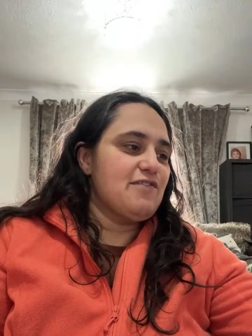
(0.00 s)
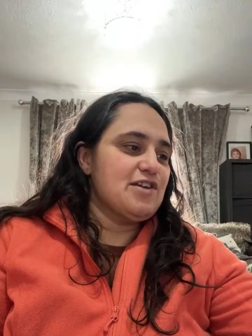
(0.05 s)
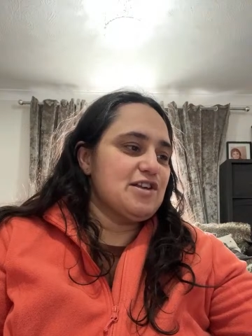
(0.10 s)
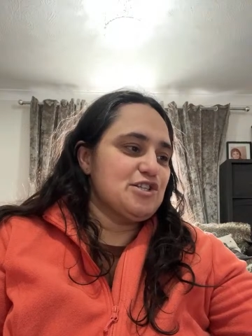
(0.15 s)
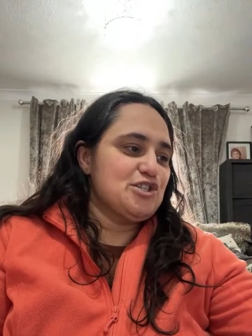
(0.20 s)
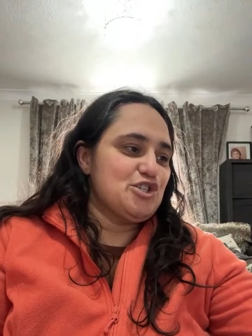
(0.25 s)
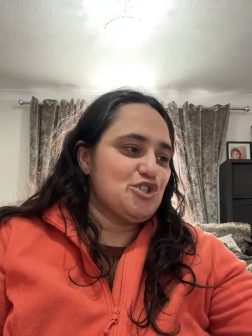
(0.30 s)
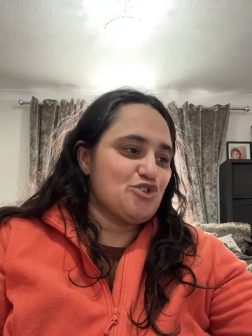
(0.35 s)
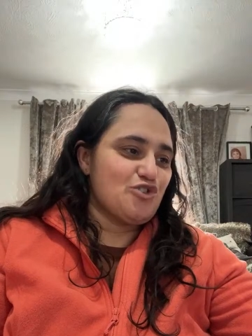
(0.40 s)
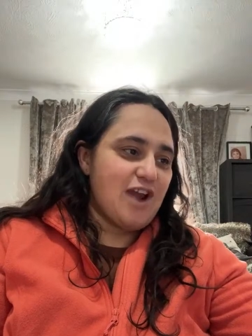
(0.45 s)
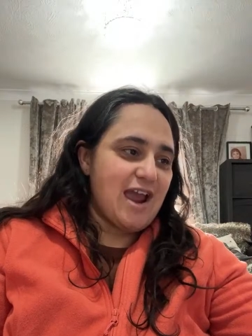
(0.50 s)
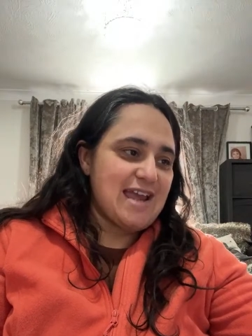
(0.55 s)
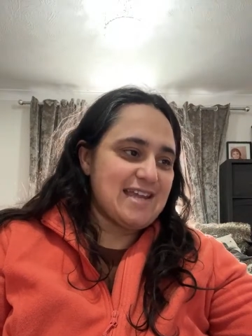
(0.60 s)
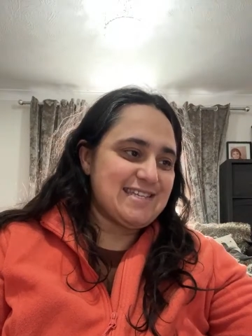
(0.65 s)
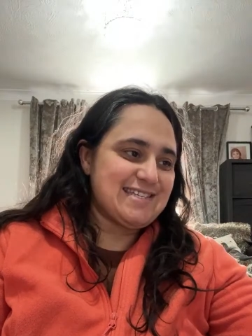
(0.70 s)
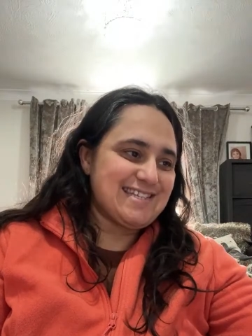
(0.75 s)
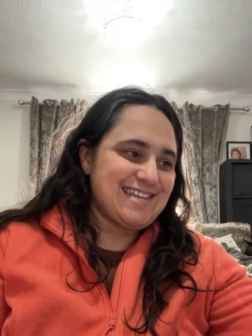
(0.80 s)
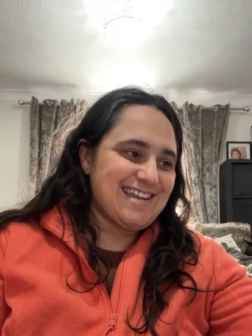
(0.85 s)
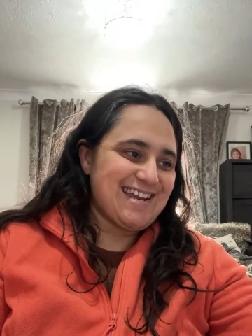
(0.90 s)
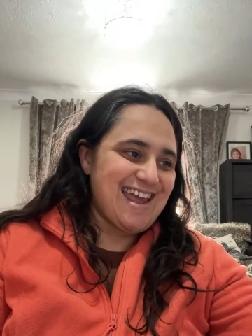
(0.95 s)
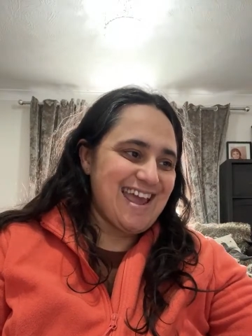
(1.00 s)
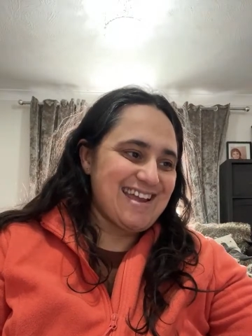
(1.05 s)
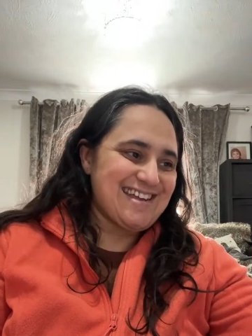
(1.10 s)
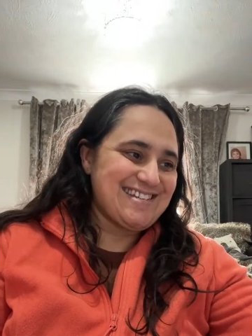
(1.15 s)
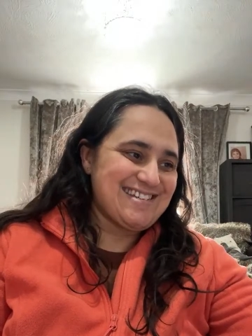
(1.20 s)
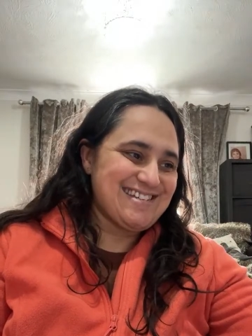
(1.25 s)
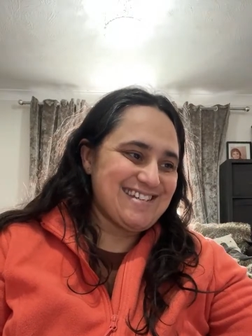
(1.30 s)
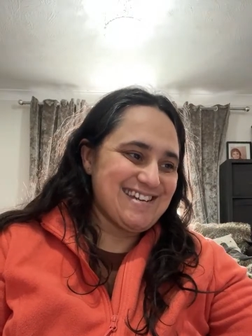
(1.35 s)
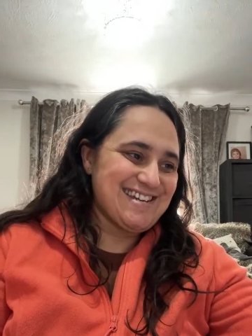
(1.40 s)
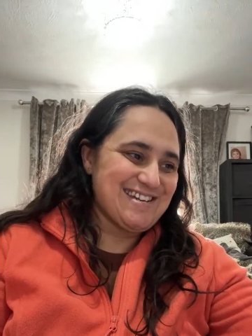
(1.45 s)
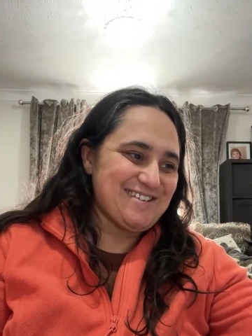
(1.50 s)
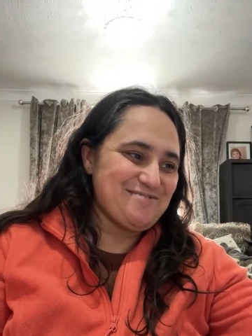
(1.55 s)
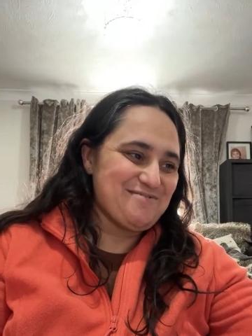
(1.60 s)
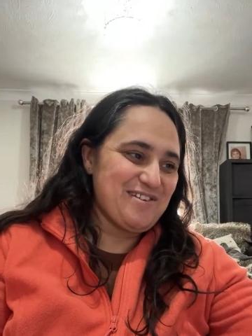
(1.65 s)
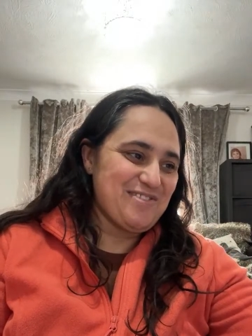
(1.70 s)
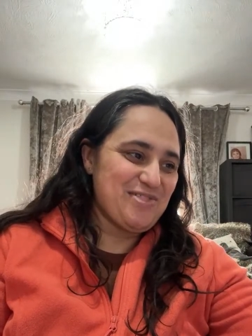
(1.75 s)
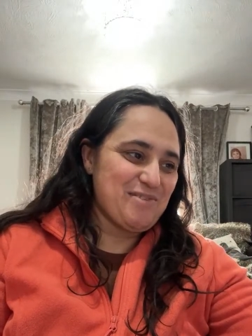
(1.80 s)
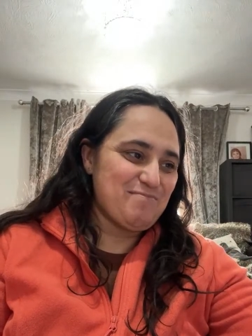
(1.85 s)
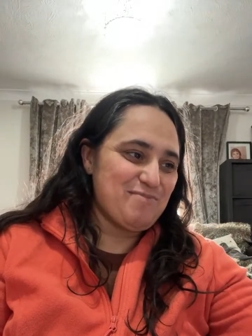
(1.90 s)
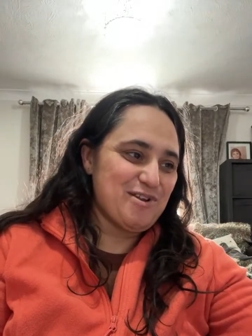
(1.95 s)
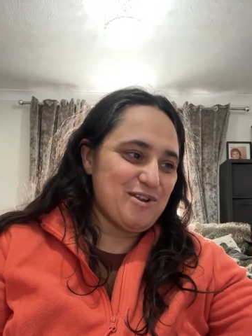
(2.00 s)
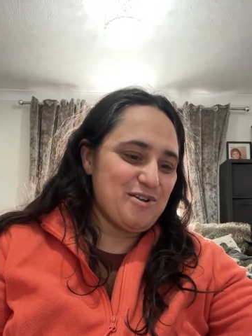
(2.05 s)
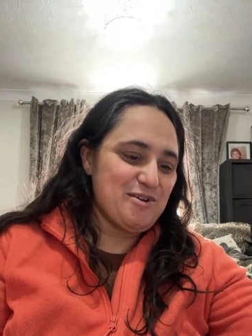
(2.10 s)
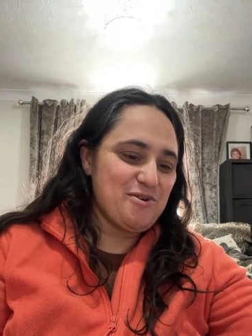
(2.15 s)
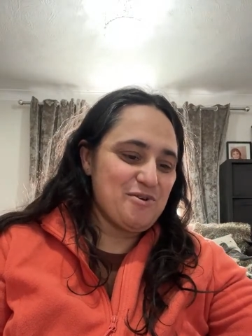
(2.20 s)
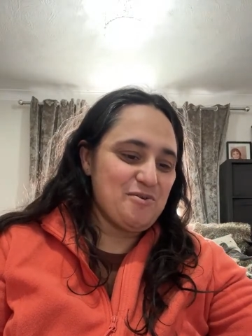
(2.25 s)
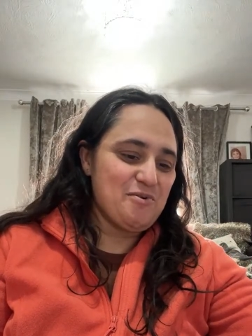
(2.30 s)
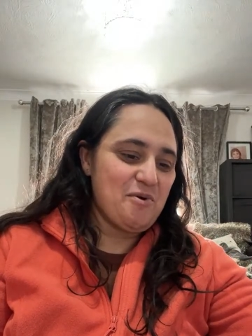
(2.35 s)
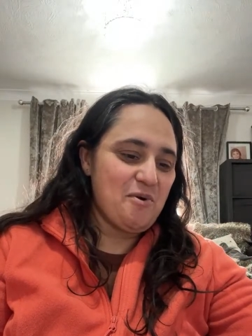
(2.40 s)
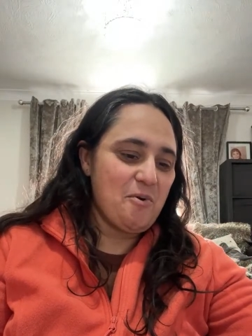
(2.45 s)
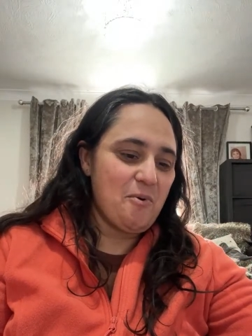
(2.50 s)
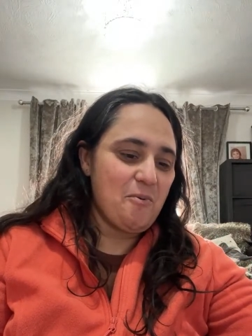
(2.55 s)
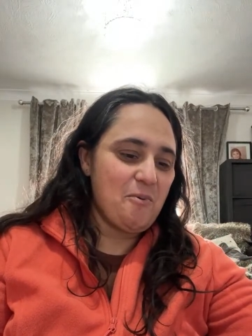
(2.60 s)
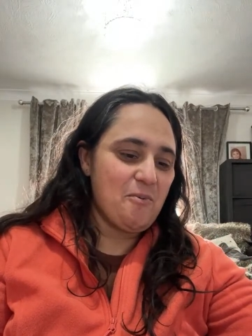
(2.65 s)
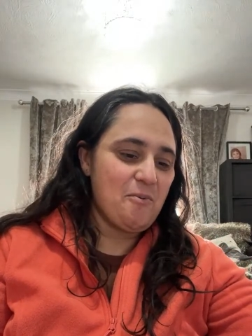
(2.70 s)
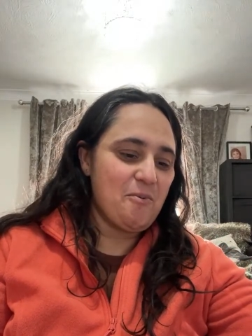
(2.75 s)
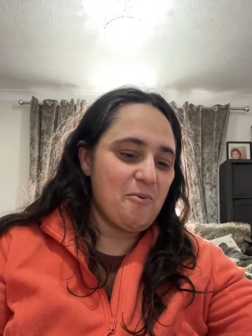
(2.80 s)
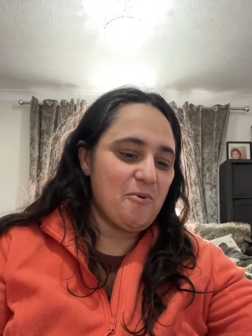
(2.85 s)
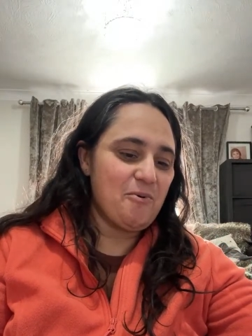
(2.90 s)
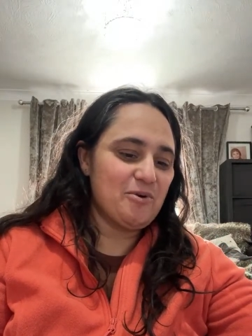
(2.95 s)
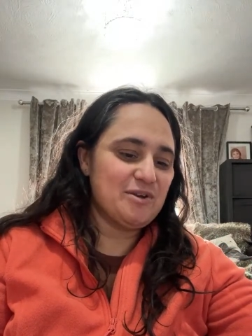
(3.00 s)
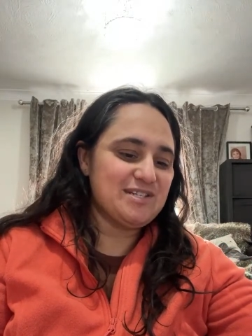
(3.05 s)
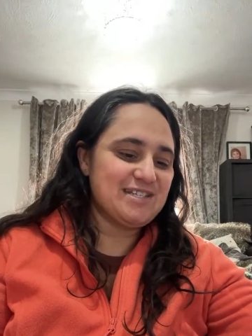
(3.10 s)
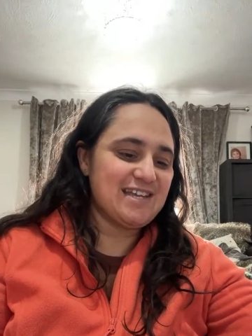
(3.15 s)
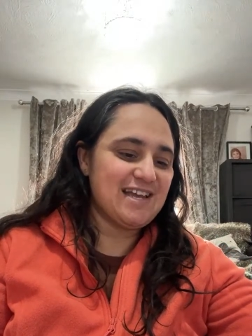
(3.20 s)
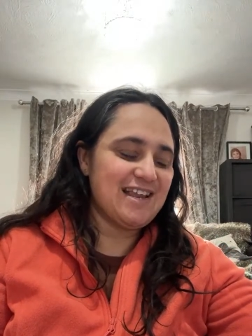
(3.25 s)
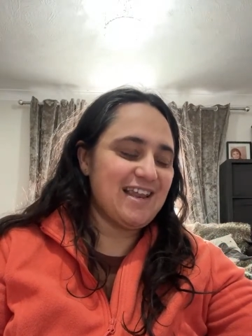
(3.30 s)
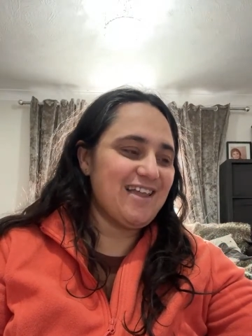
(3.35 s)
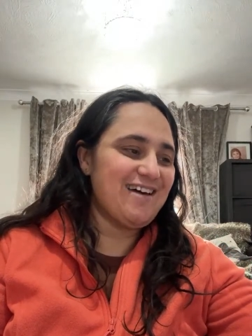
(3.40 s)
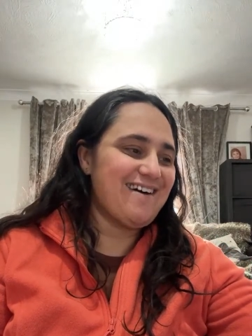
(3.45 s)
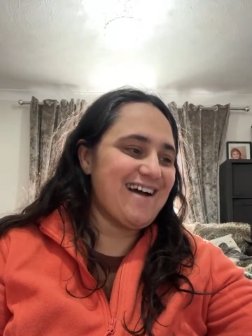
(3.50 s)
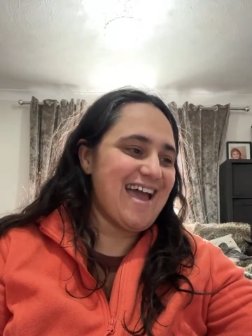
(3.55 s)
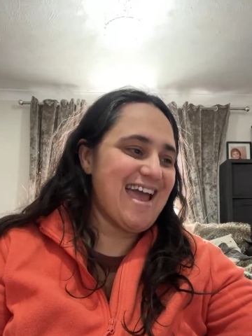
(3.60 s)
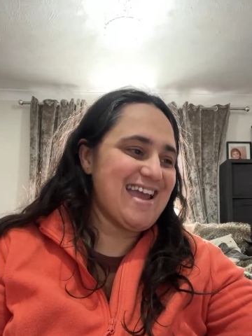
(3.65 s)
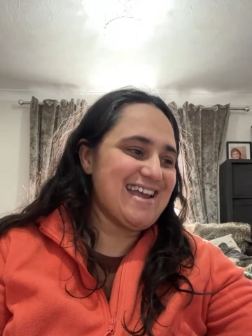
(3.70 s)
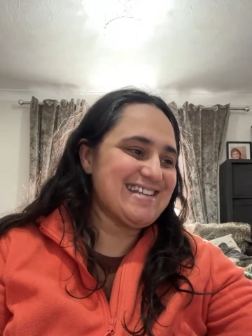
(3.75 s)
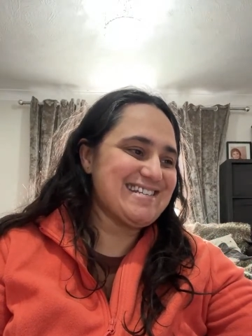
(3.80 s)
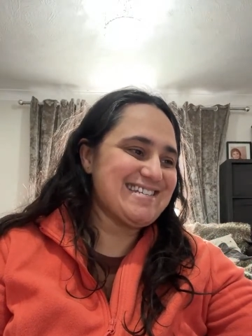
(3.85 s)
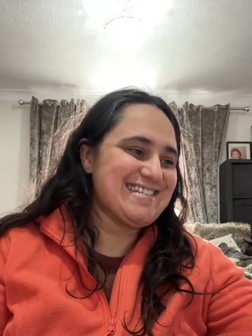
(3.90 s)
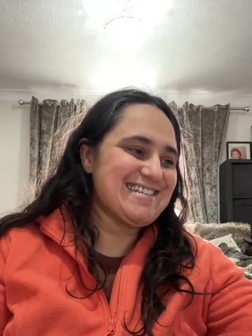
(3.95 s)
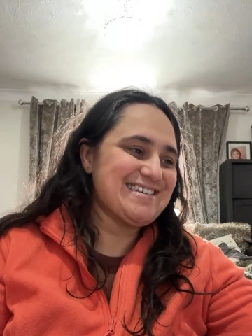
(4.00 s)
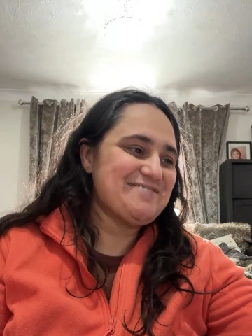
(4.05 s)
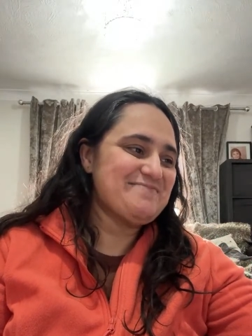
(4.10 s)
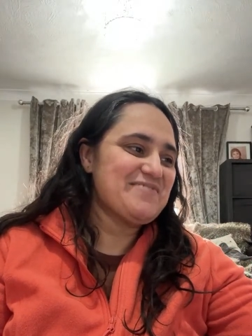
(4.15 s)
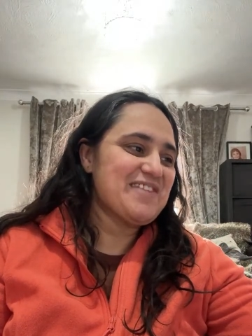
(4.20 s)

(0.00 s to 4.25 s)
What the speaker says: and stress connection with the blue water light.